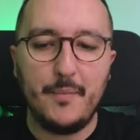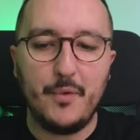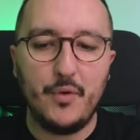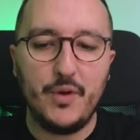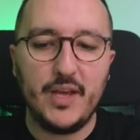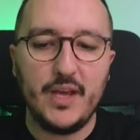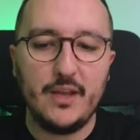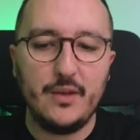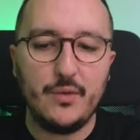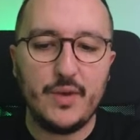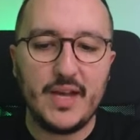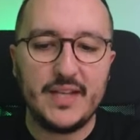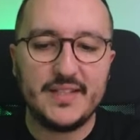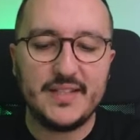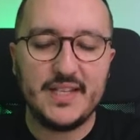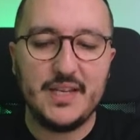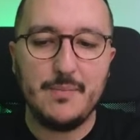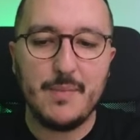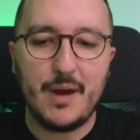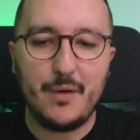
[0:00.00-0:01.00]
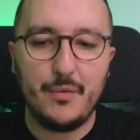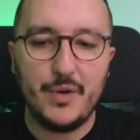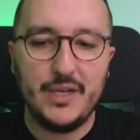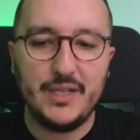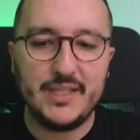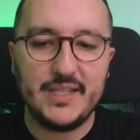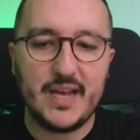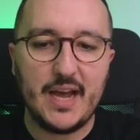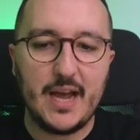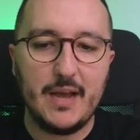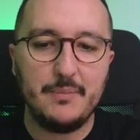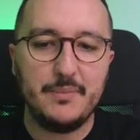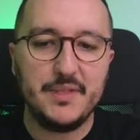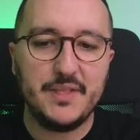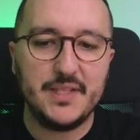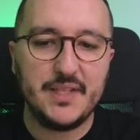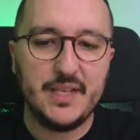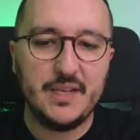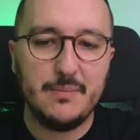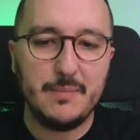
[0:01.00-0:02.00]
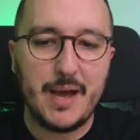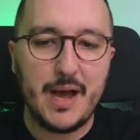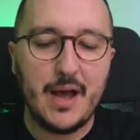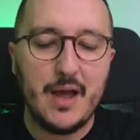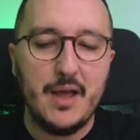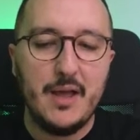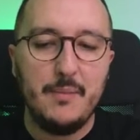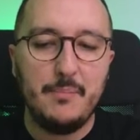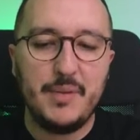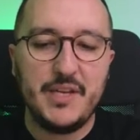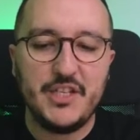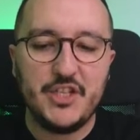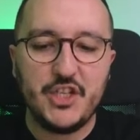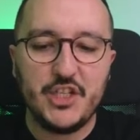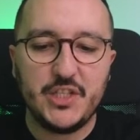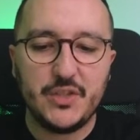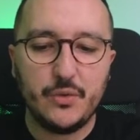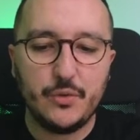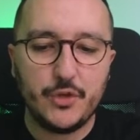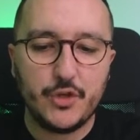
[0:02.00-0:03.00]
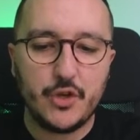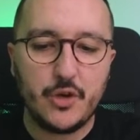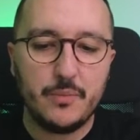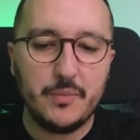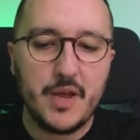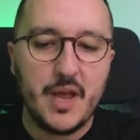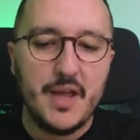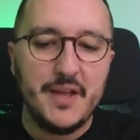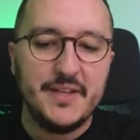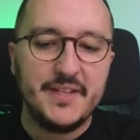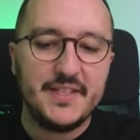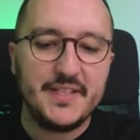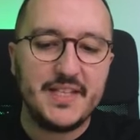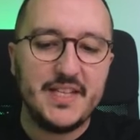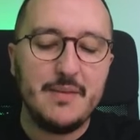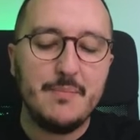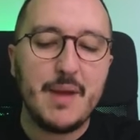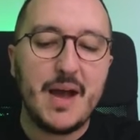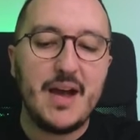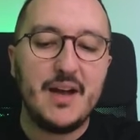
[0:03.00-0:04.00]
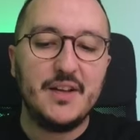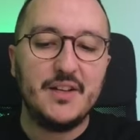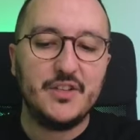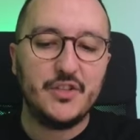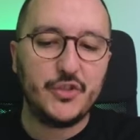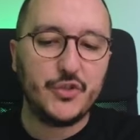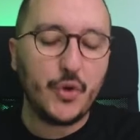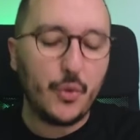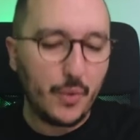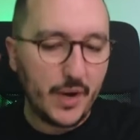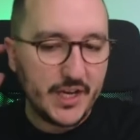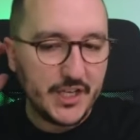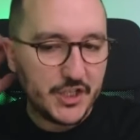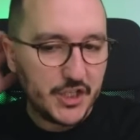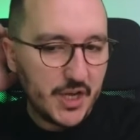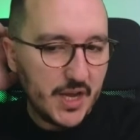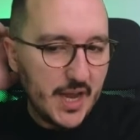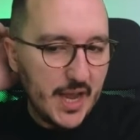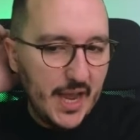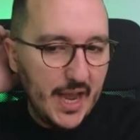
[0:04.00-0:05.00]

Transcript: Okay, you got schema real time, schema pgsodium, schema storage.